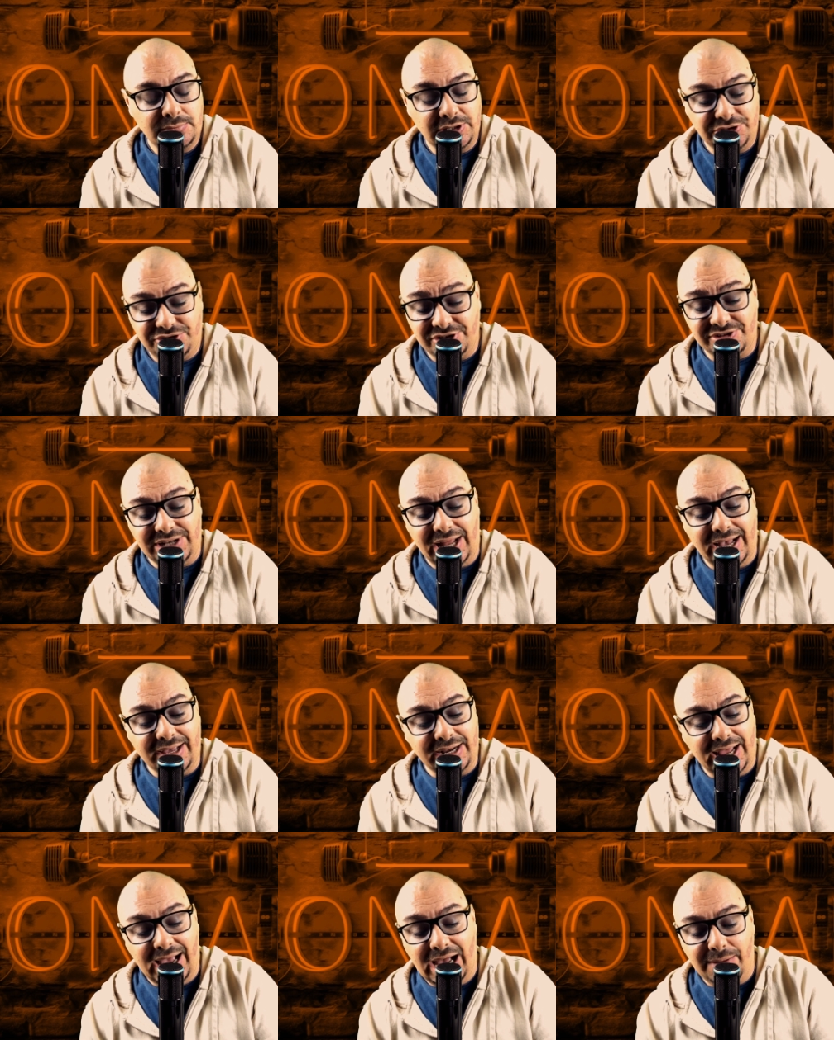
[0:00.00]
It's just not
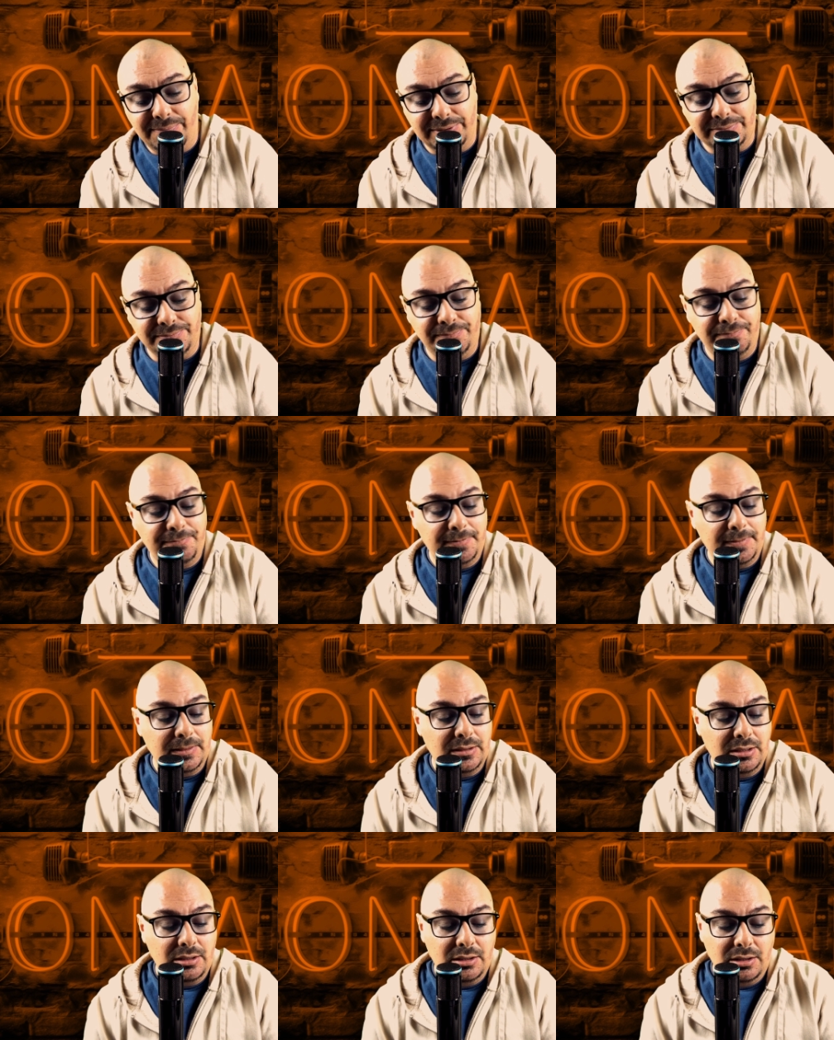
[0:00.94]
going to happen.
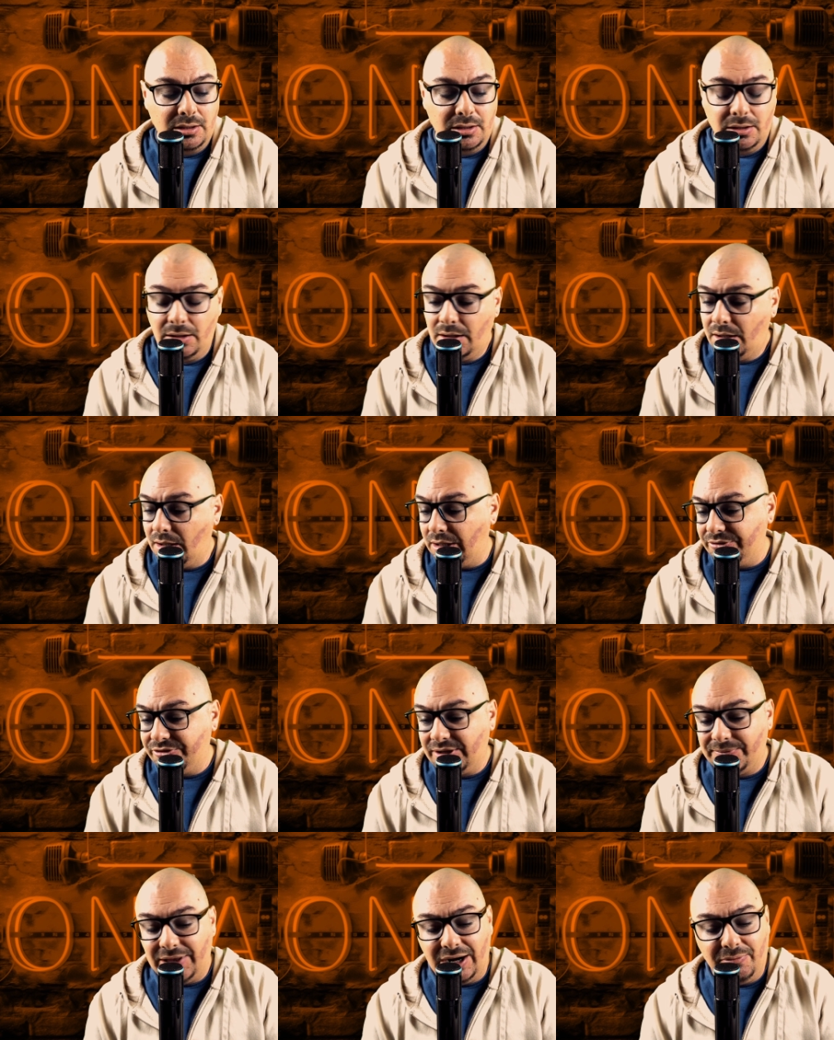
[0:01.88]

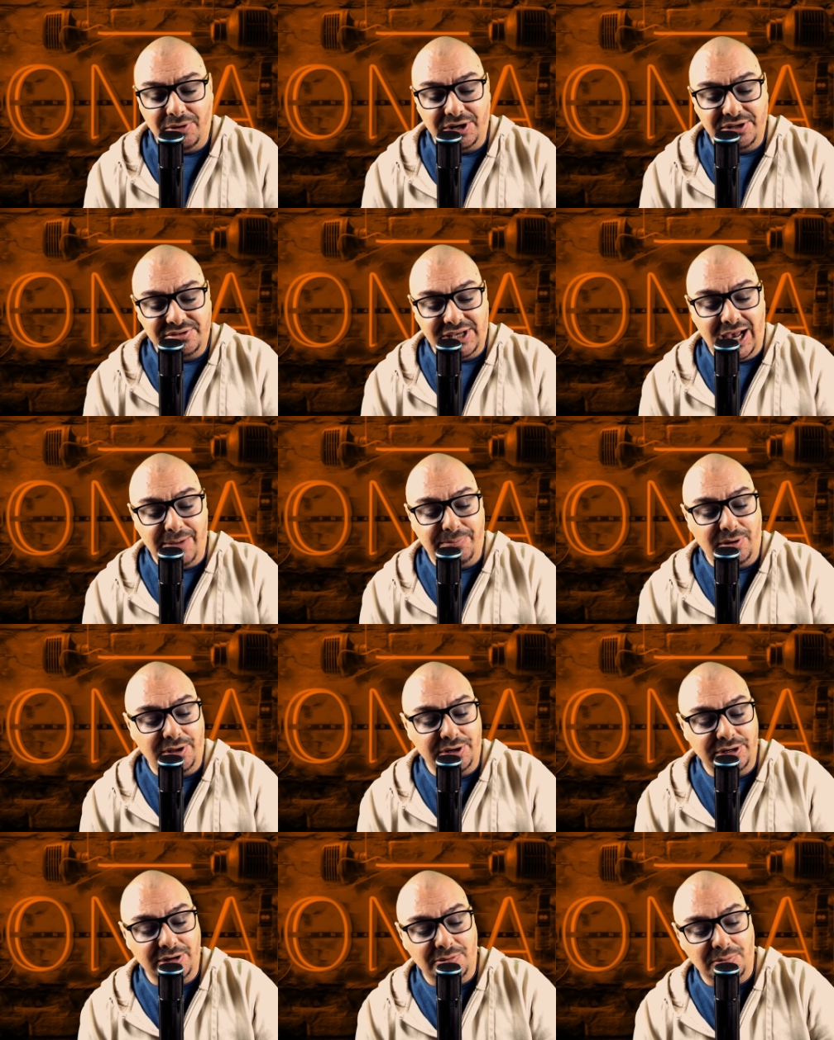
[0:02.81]
Something I want to tap
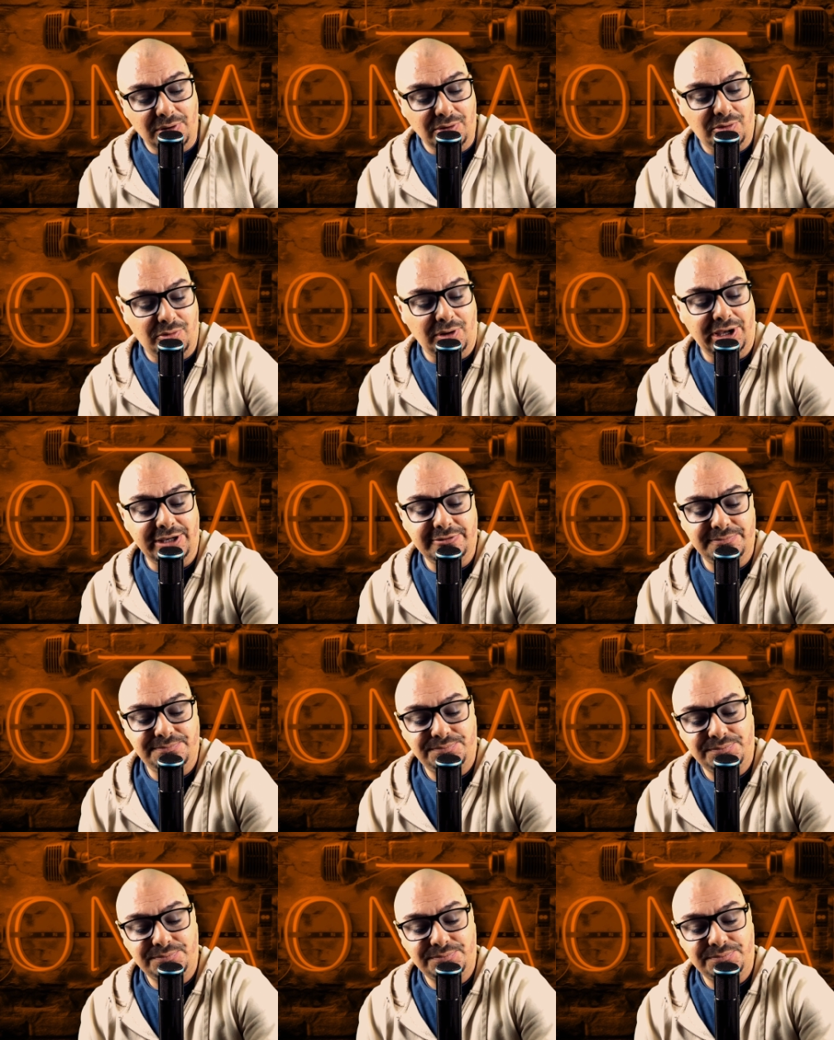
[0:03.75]
on here real quick.